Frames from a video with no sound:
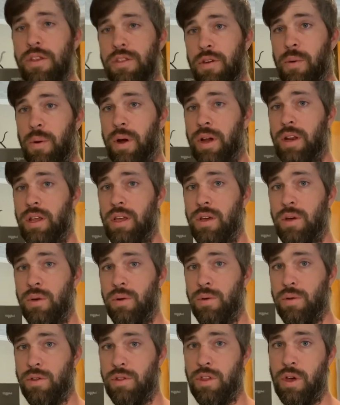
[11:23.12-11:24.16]
So we're gonna
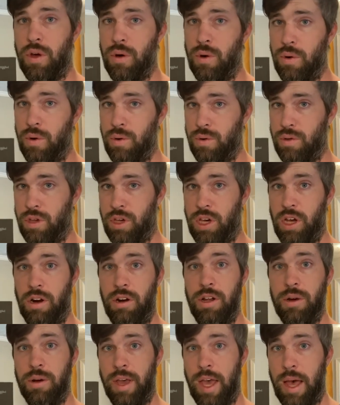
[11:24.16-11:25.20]
use those
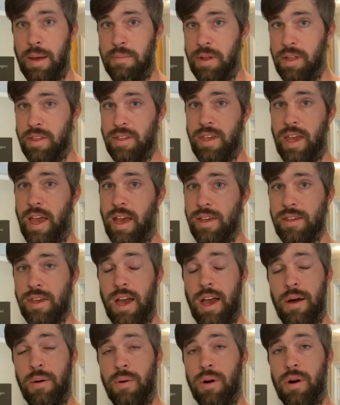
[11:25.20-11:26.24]
curio cabinets as
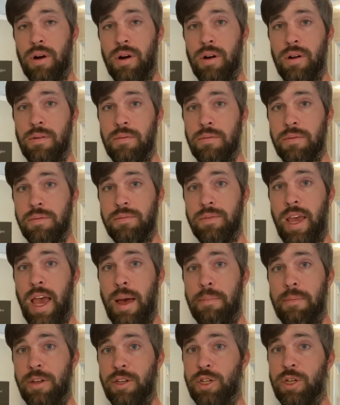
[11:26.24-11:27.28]
our
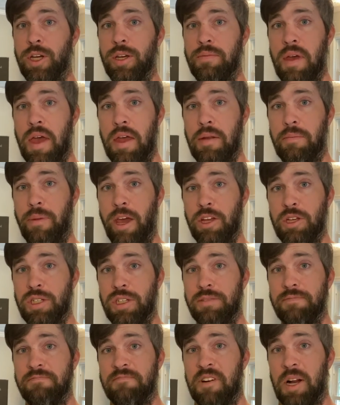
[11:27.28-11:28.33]
cabinetry and
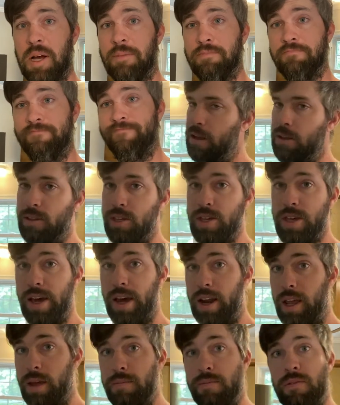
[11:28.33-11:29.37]
pantry for now. Just
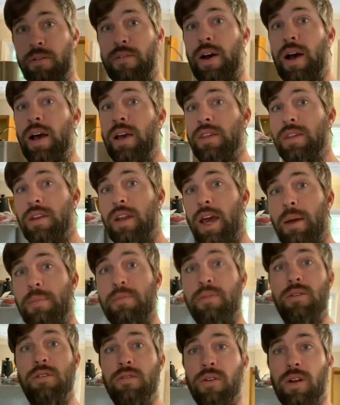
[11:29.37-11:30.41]
gotta improvise, adapt,
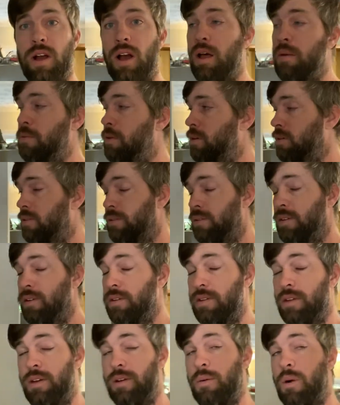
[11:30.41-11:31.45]
and overcome
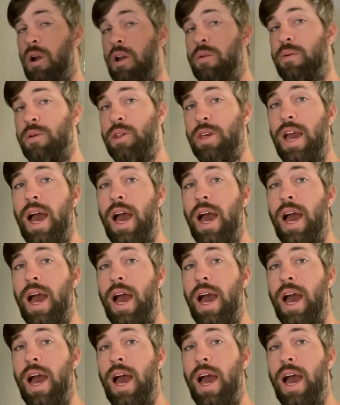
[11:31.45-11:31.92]
and work with what you